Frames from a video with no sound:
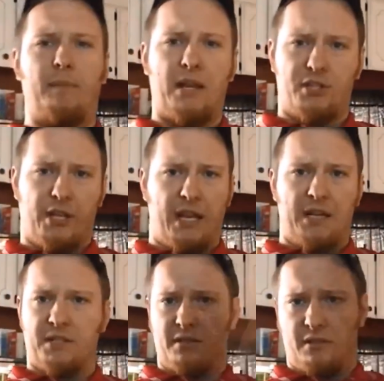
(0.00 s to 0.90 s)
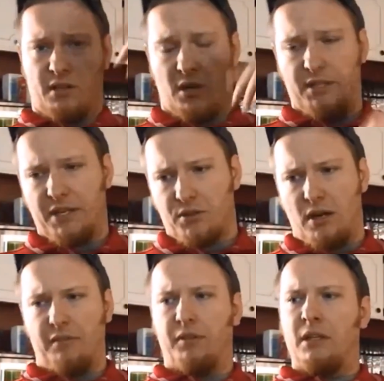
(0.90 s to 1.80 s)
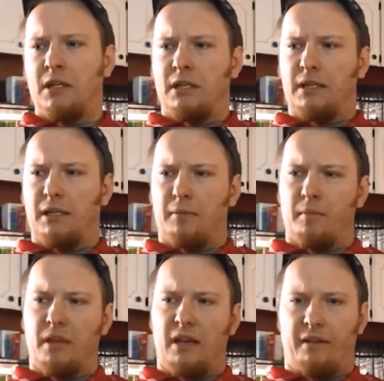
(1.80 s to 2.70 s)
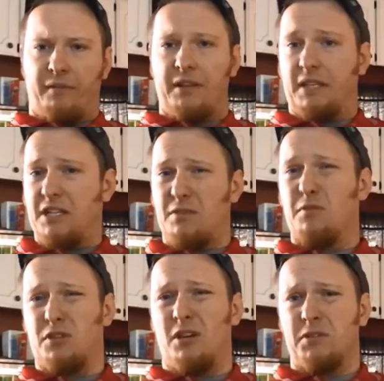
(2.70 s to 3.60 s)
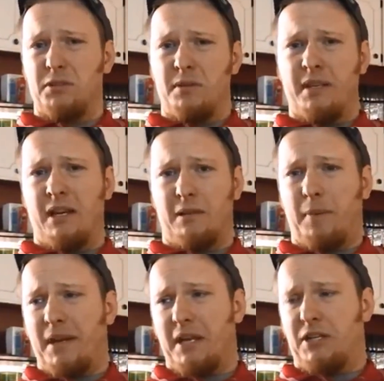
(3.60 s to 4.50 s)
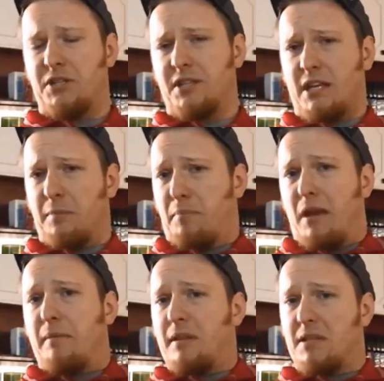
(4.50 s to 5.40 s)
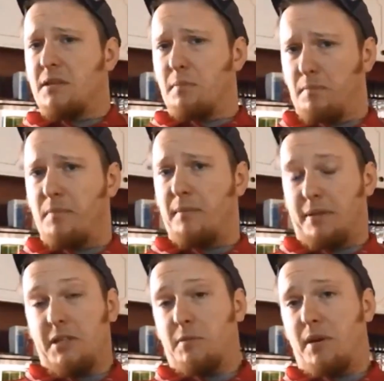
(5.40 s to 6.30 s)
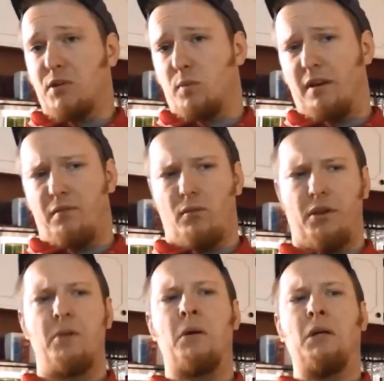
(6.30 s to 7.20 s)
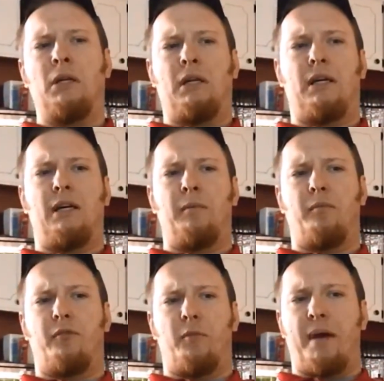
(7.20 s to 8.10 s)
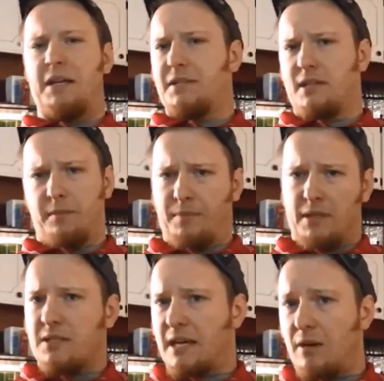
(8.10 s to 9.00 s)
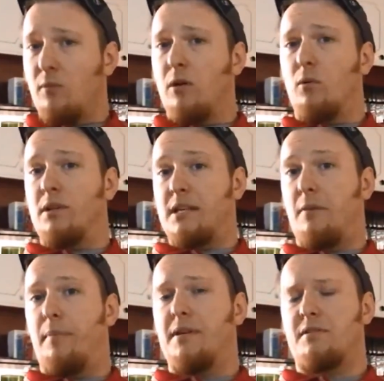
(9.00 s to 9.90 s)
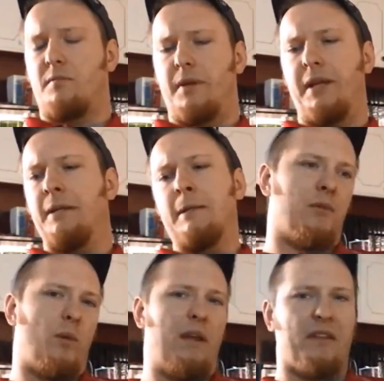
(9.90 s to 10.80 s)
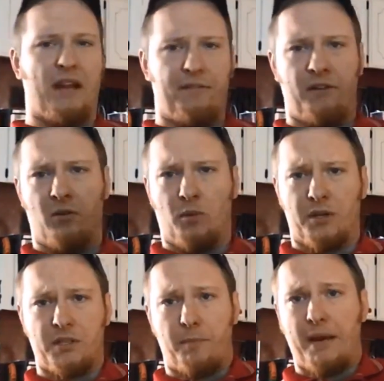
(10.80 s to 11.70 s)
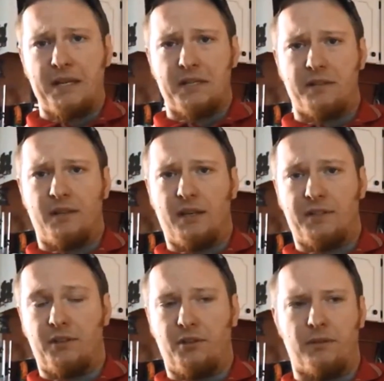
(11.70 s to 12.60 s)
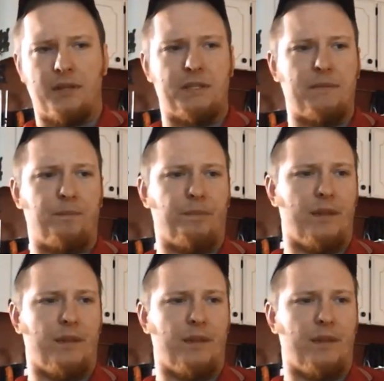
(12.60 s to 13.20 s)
mash the gas, and the car takes off. I've had decent results doing that. Depending on your setup, maybe that's the best way for you. For my setup, that's not what worked out best for me. The way that I found works the best to do this,